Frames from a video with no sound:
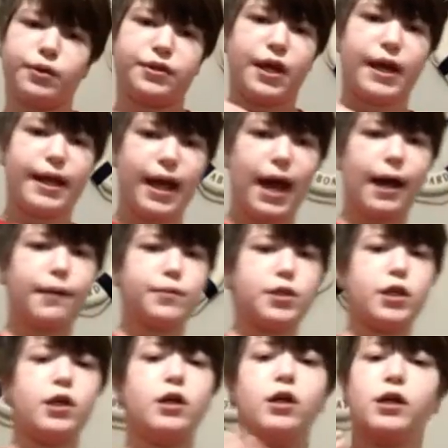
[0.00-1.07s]
they kept
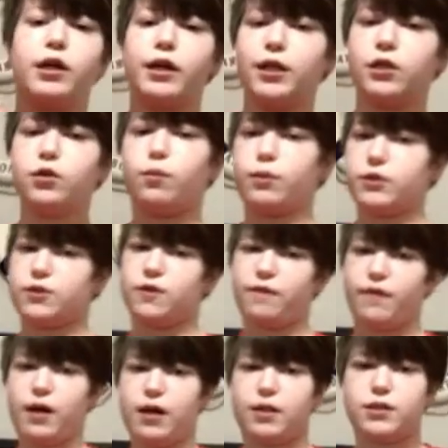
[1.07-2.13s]
in the Wizard of
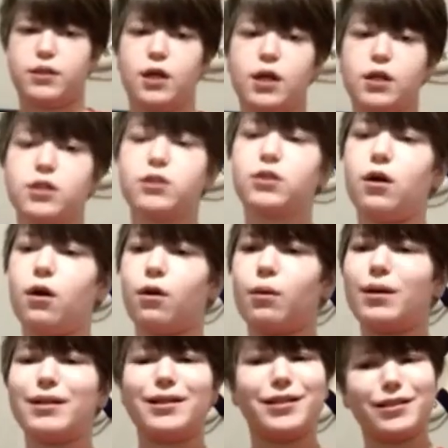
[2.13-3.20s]
Oz.
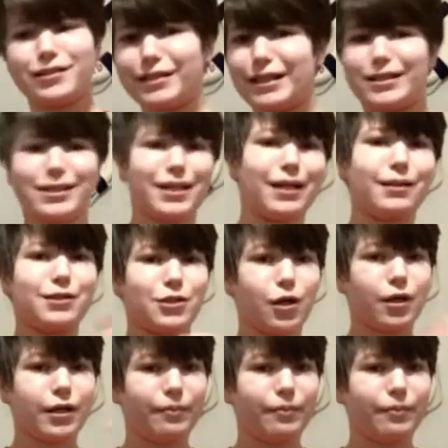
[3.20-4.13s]
So let's get started,